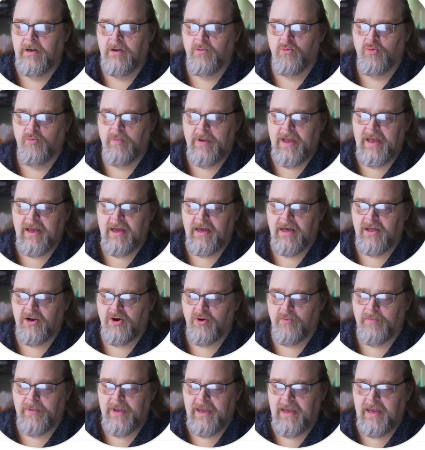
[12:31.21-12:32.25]
We're back at our
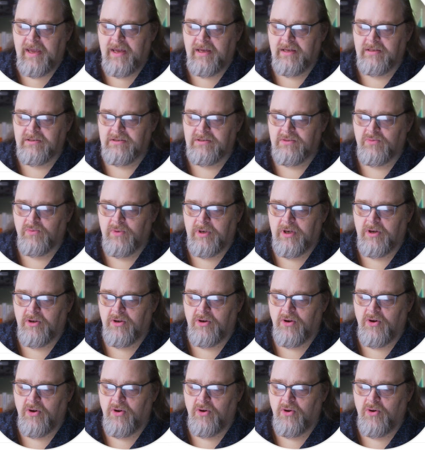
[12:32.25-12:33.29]
page. We go
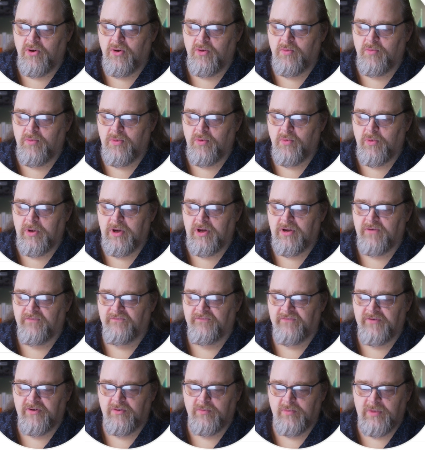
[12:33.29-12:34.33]
to home, we go to
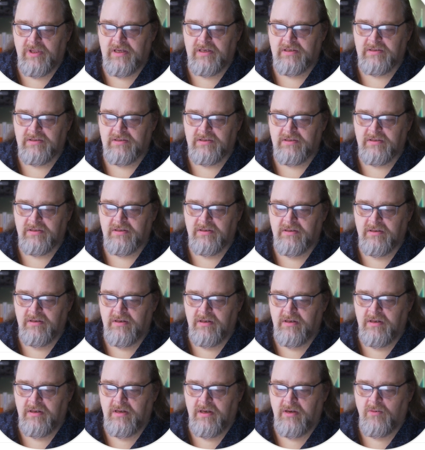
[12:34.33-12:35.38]
film list.
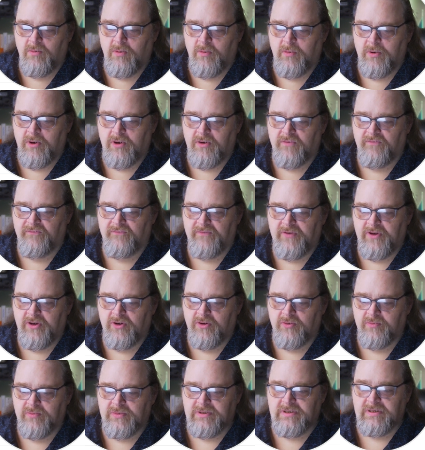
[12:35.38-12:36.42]
When we go to
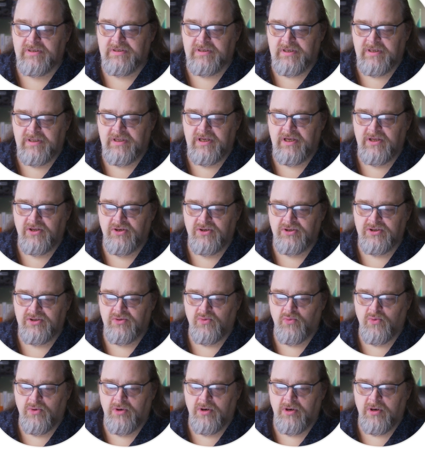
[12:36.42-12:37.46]
films, this continues
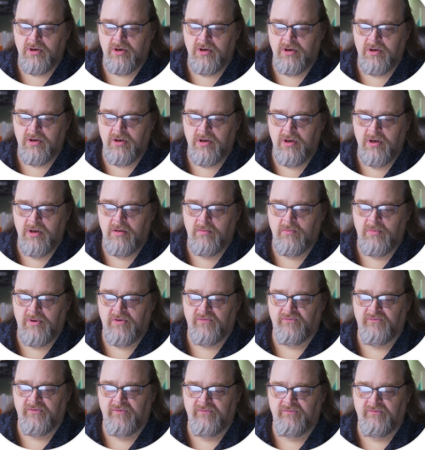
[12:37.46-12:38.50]
to work. But
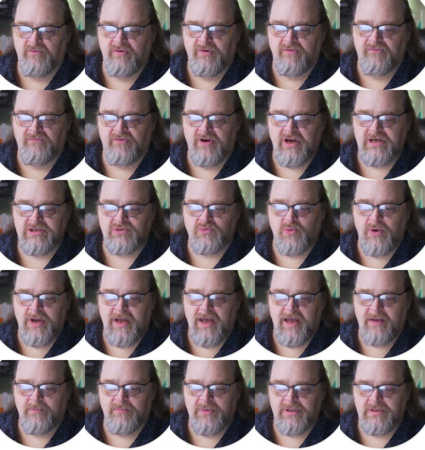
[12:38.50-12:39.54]
if we refresh, what
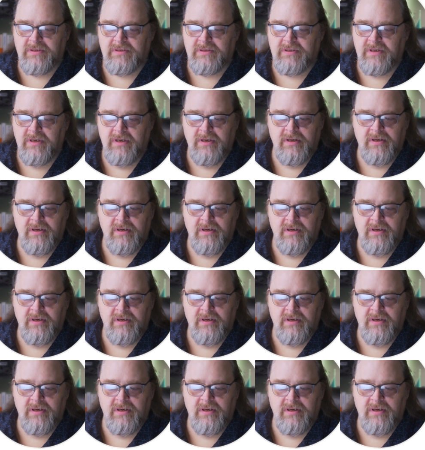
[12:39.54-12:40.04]
happens?